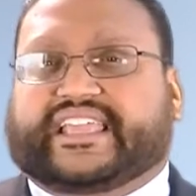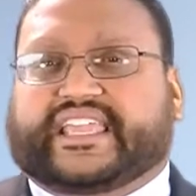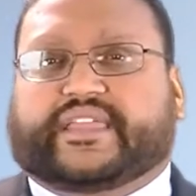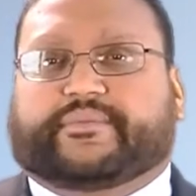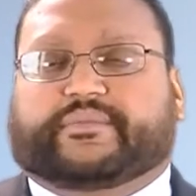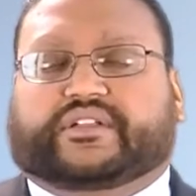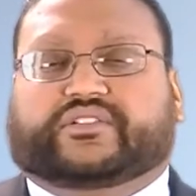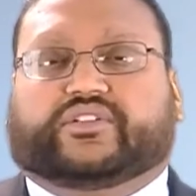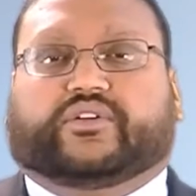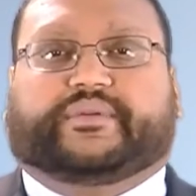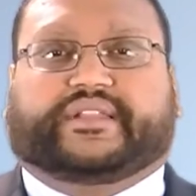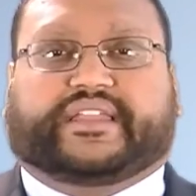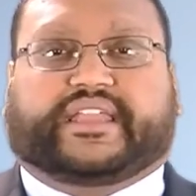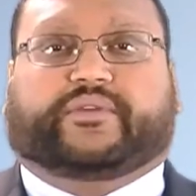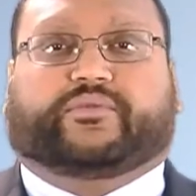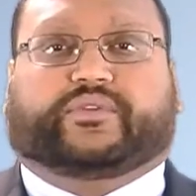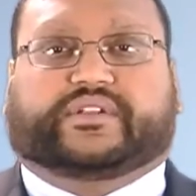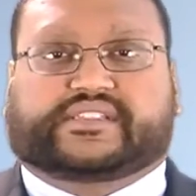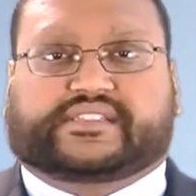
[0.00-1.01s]
Hemoglobin
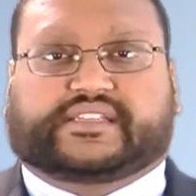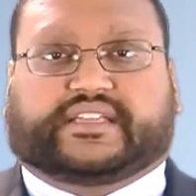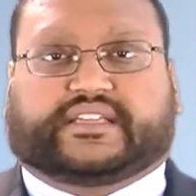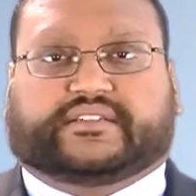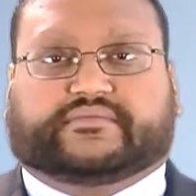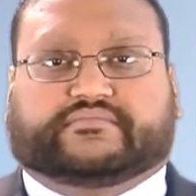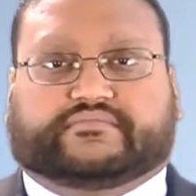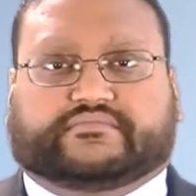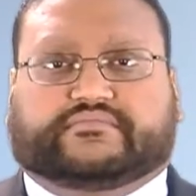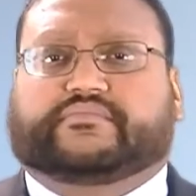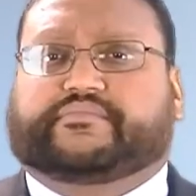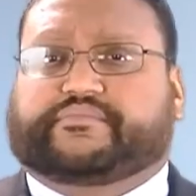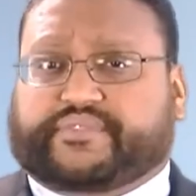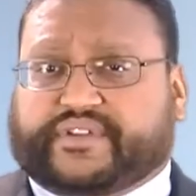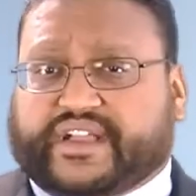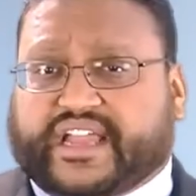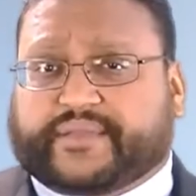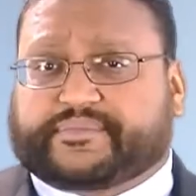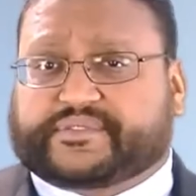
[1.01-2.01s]
A1C.
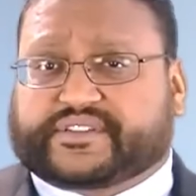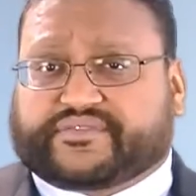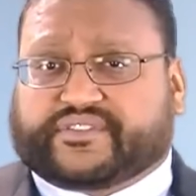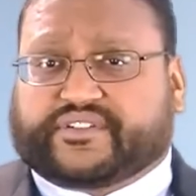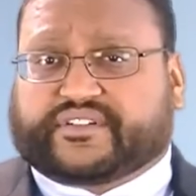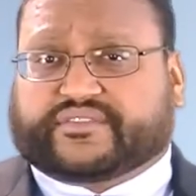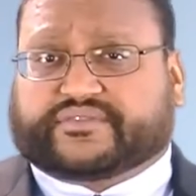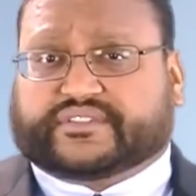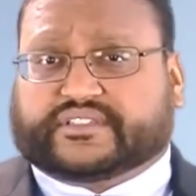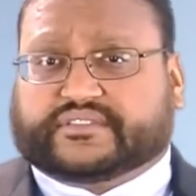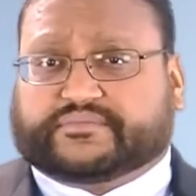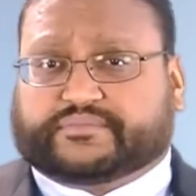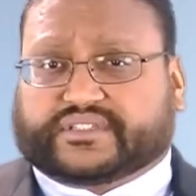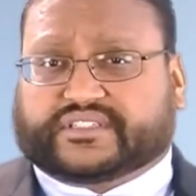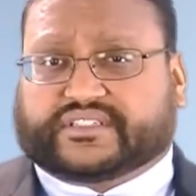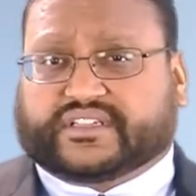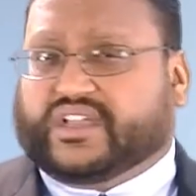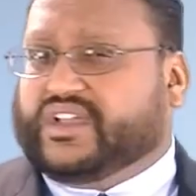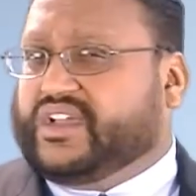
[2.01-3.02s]
Perhaps you've heard of it,
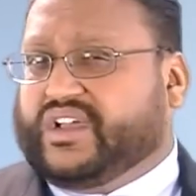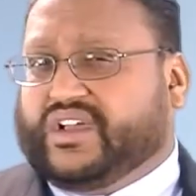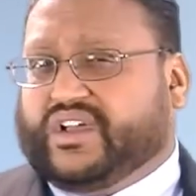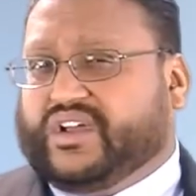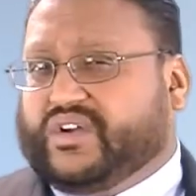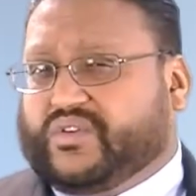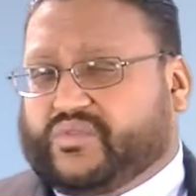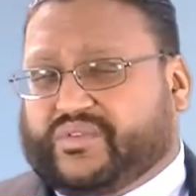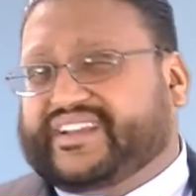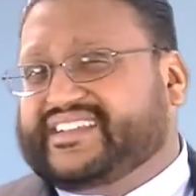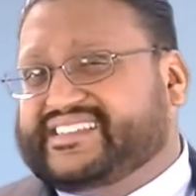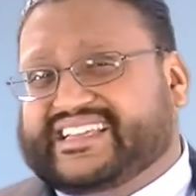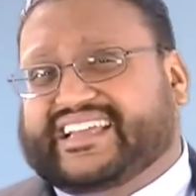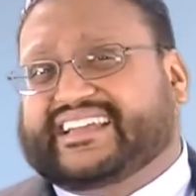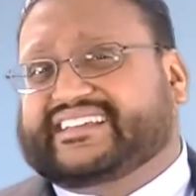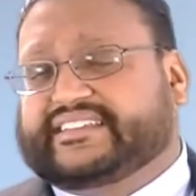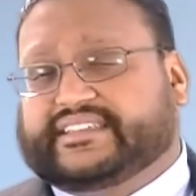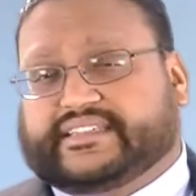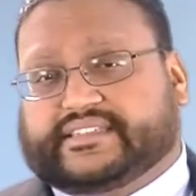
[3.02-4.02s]
but what
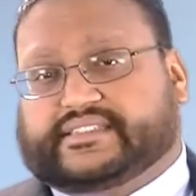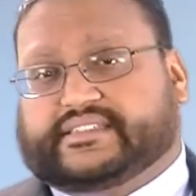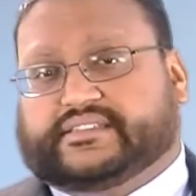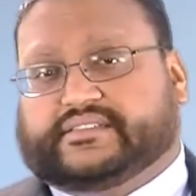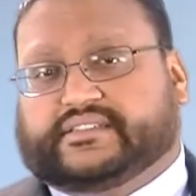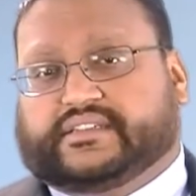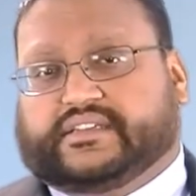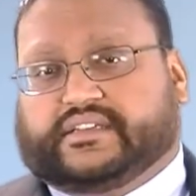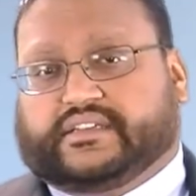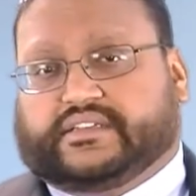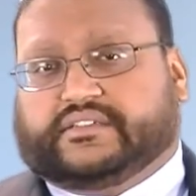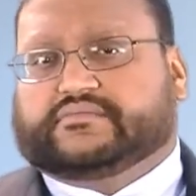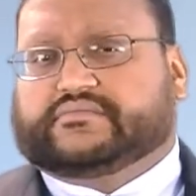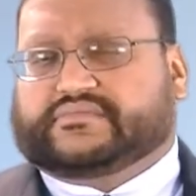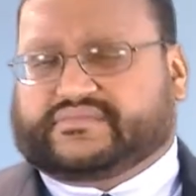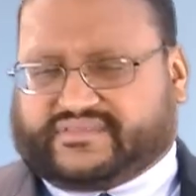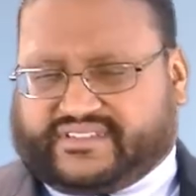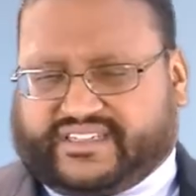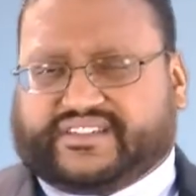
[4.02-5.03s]
exactly is it?
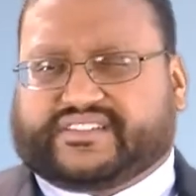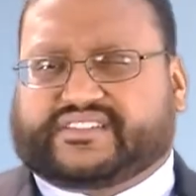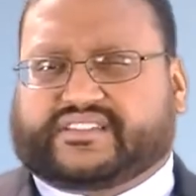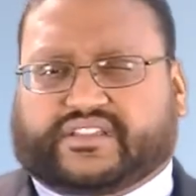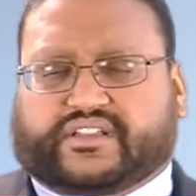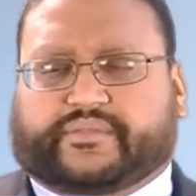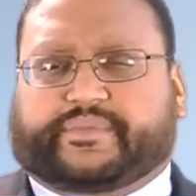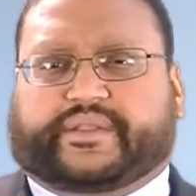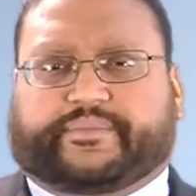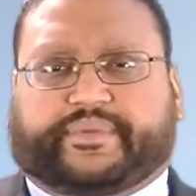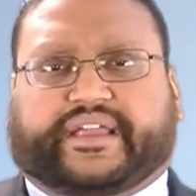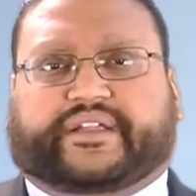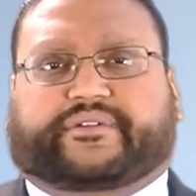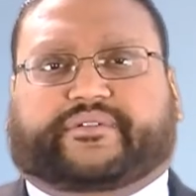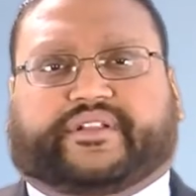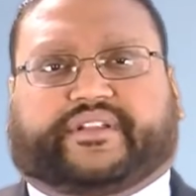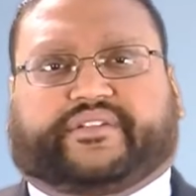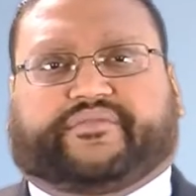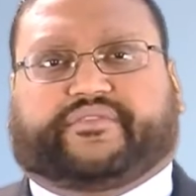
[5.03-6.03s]
Here's a little bit of
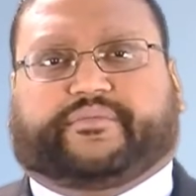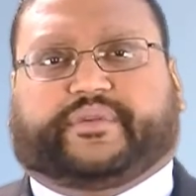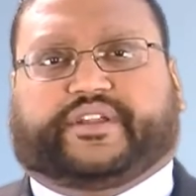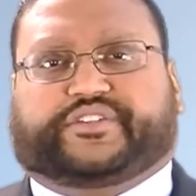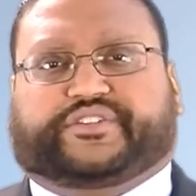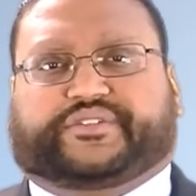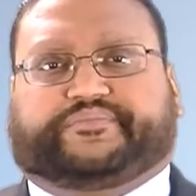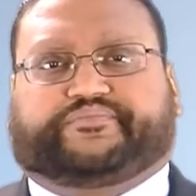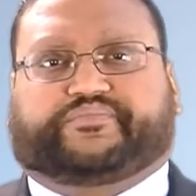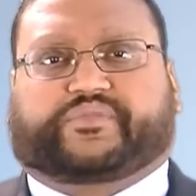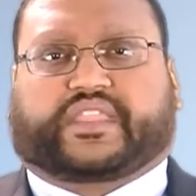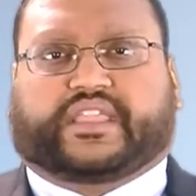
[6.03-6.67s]
background information.